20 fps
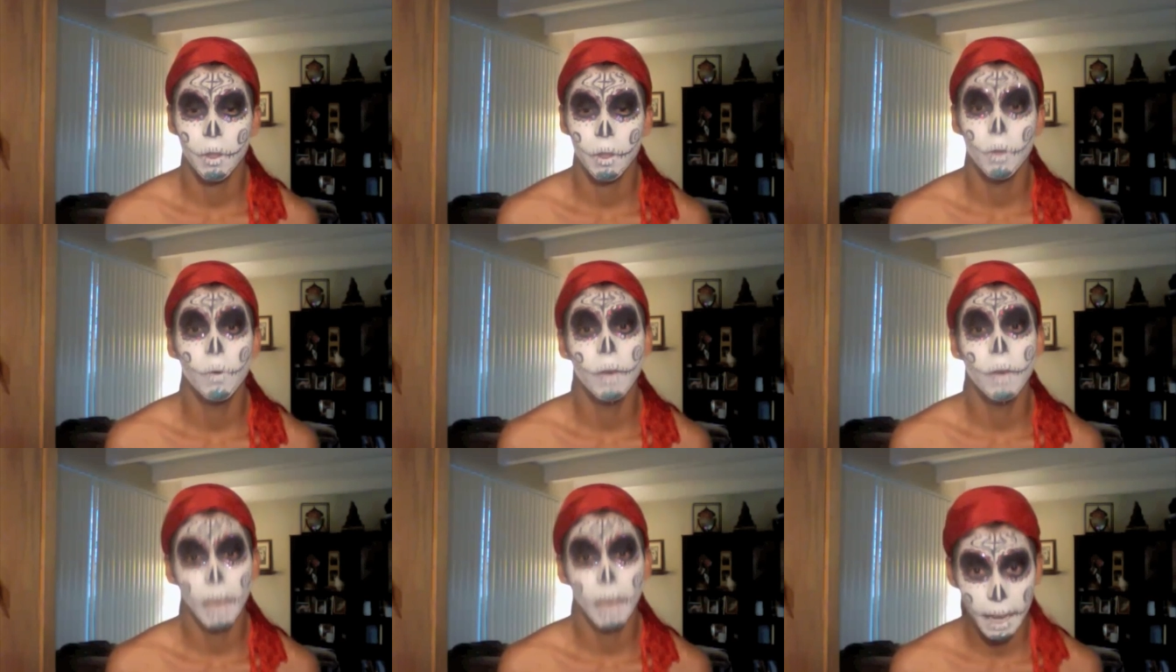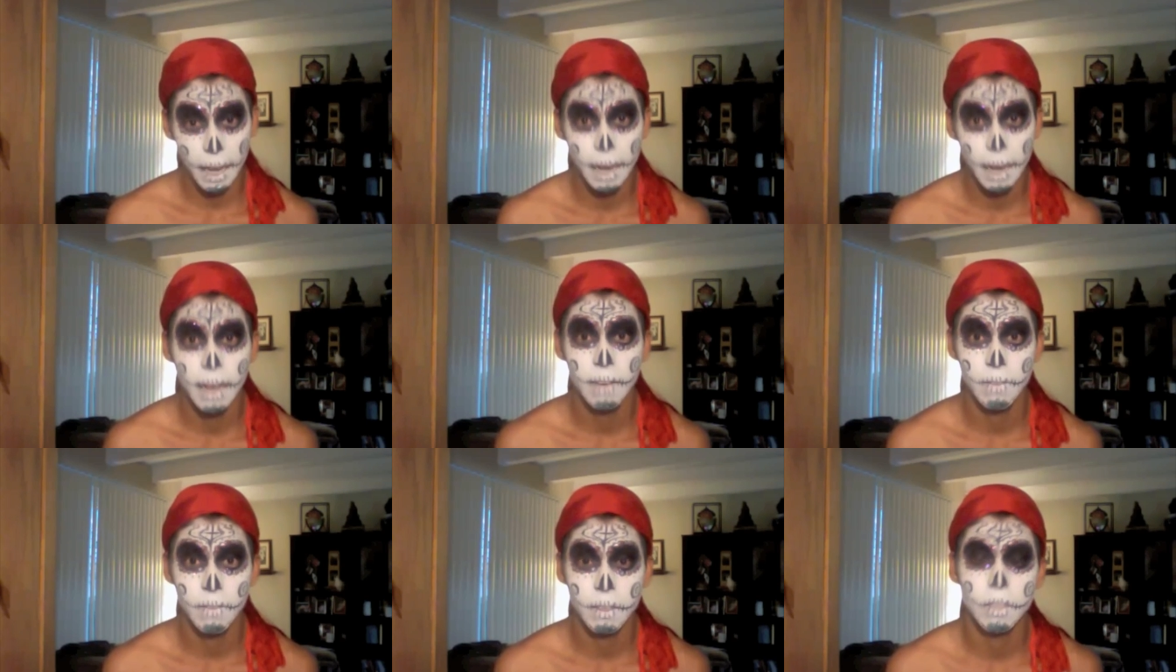you can
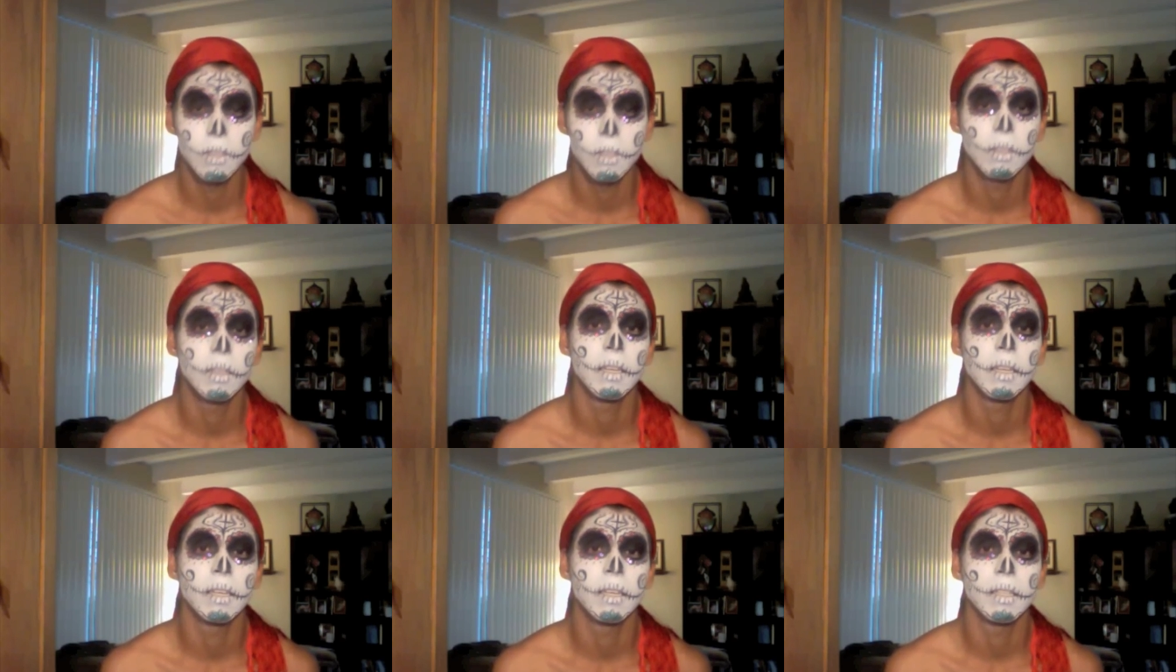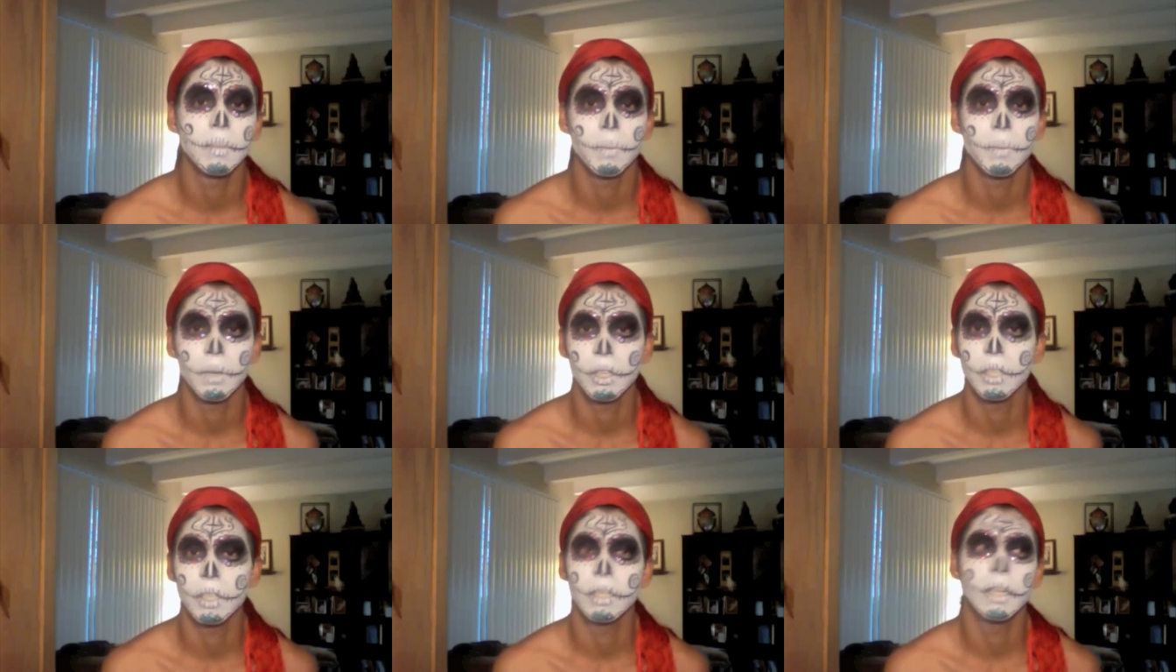have internalized
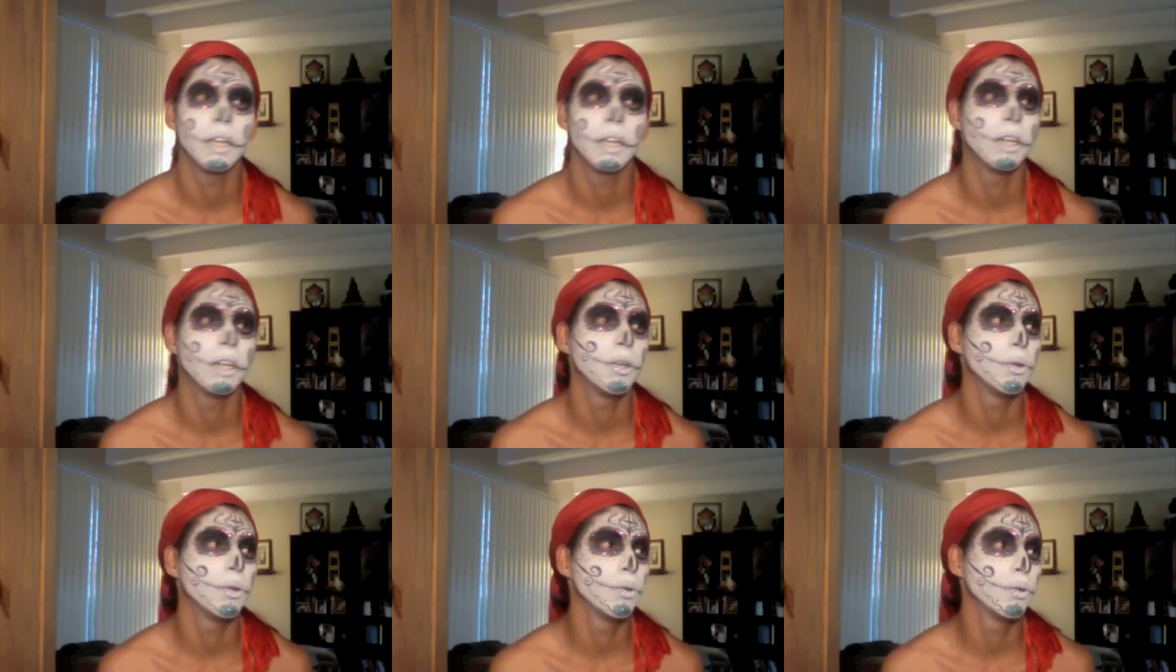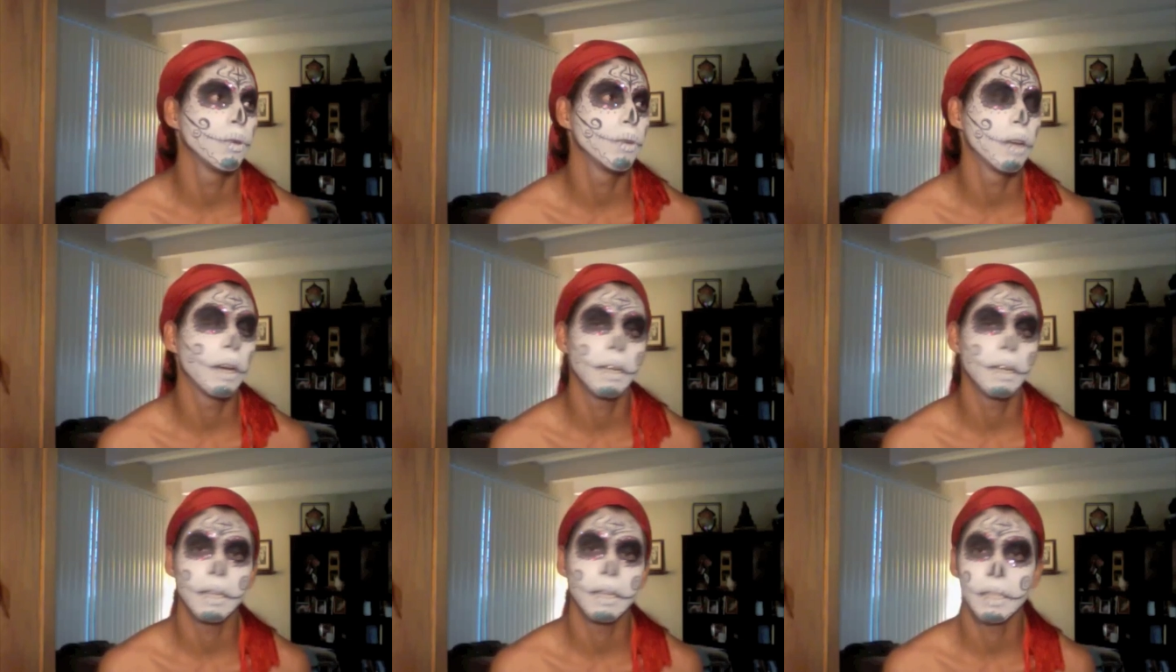oppression and you do
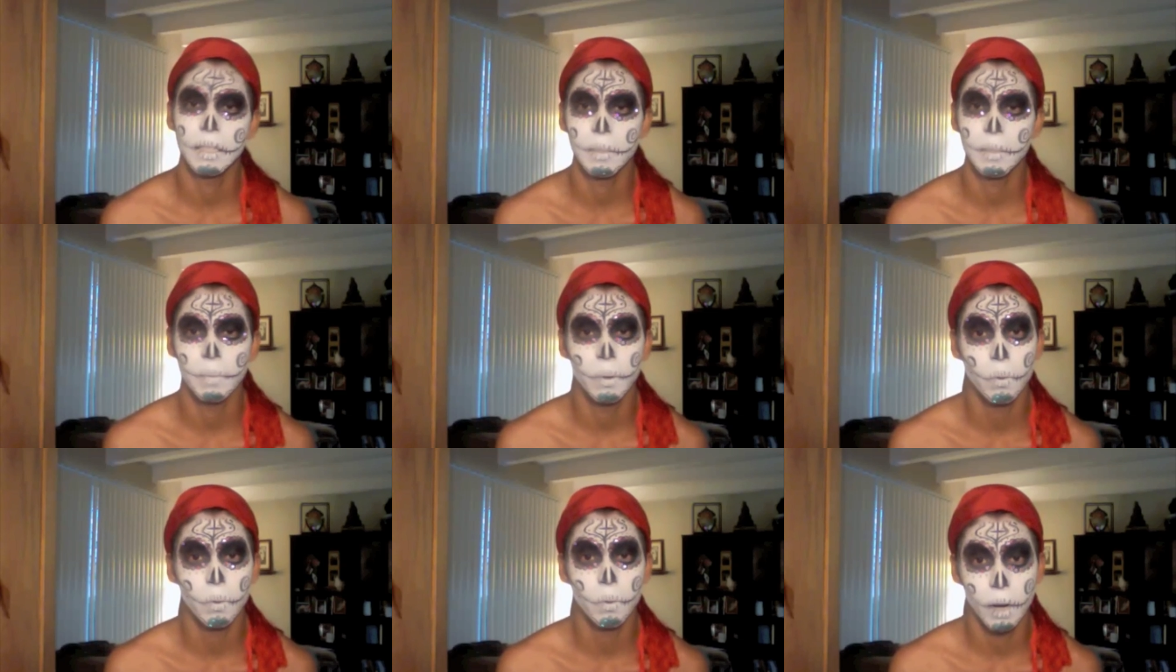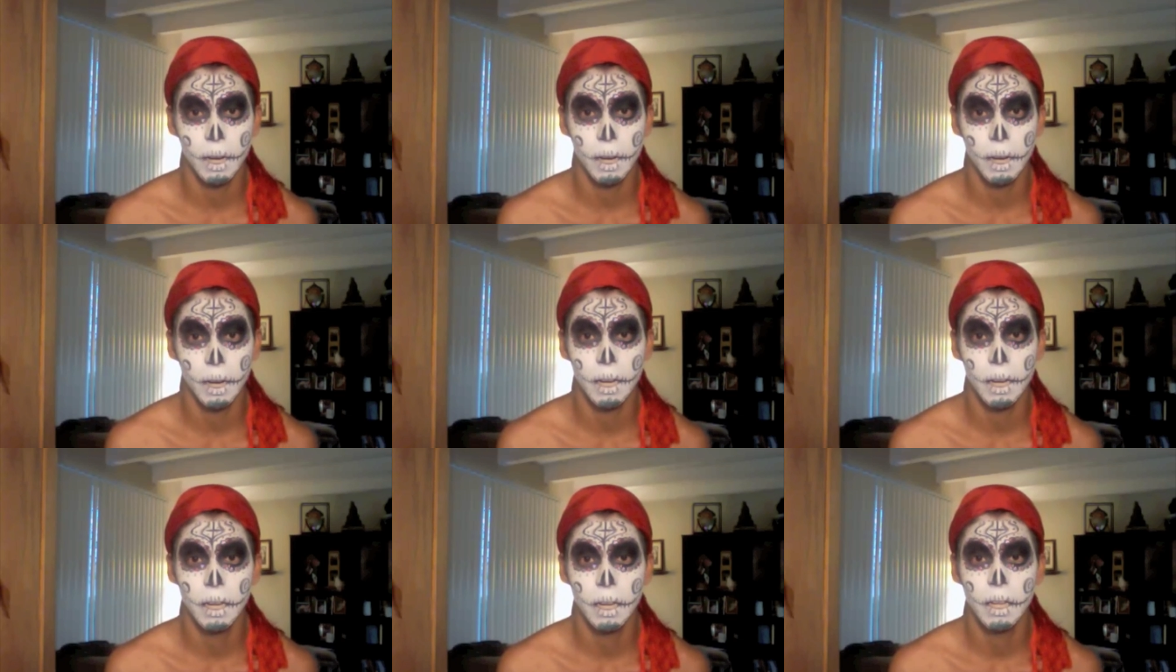not need to be
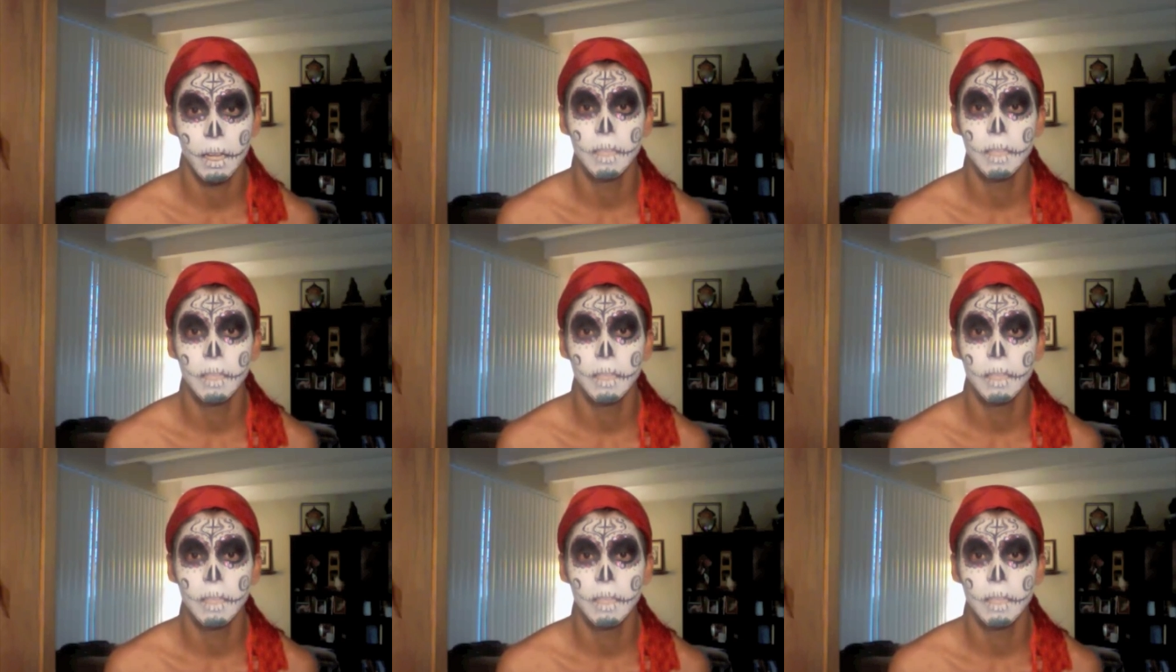white